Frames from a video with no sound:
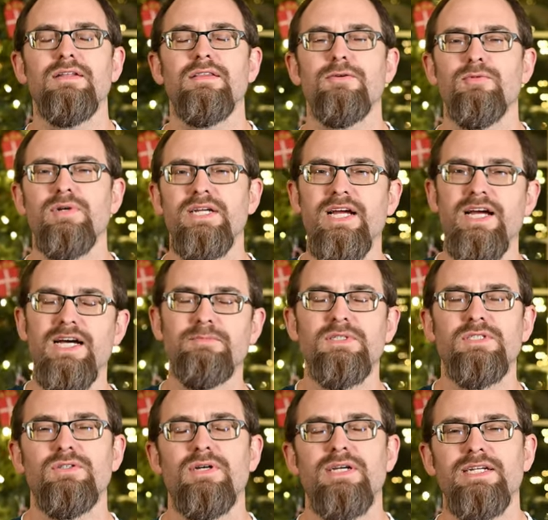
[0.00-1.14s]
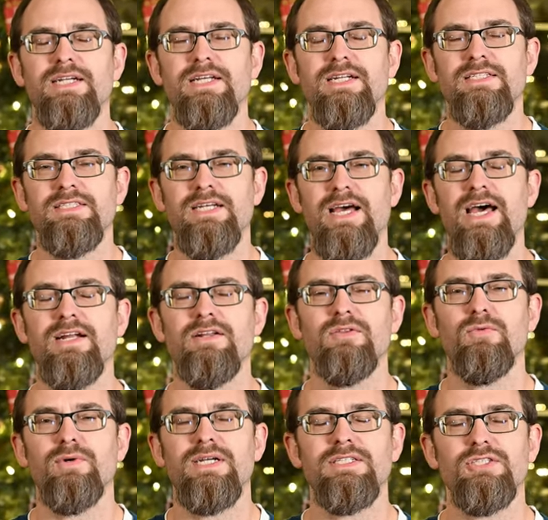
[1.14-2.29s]
the rehab to try and get it to act the
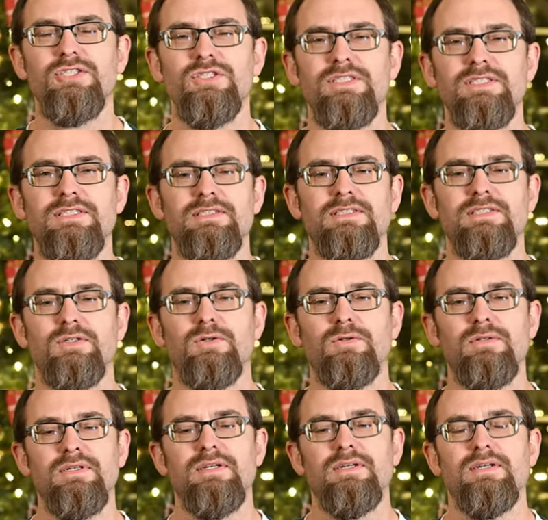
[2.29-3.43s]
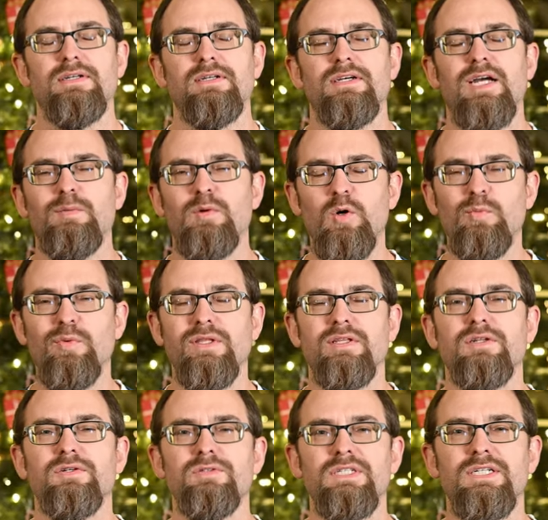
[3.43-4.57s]
way it should. So I'm hoping the
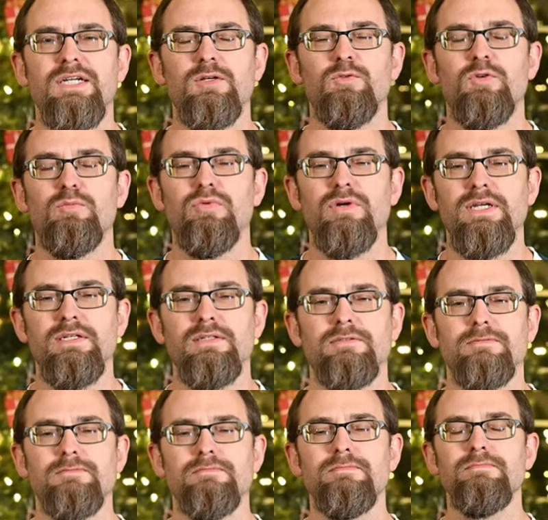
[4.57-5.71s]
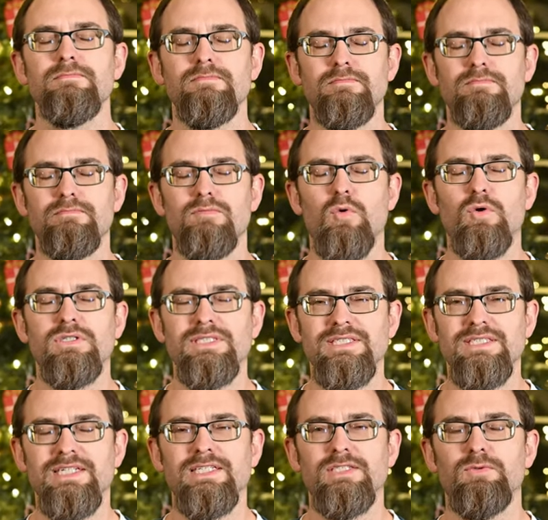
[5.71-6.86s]
new year will bring more
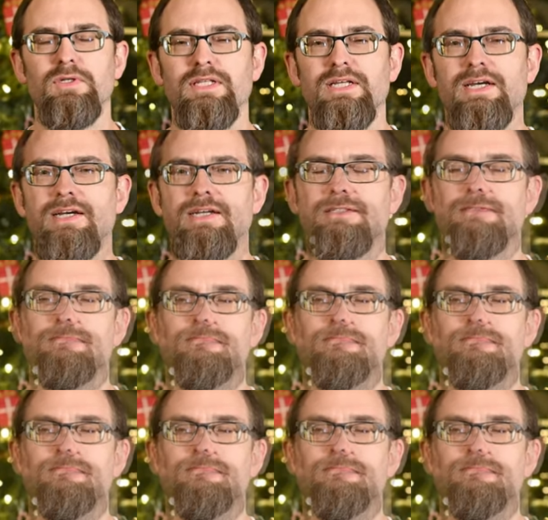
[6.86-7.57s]
success with that.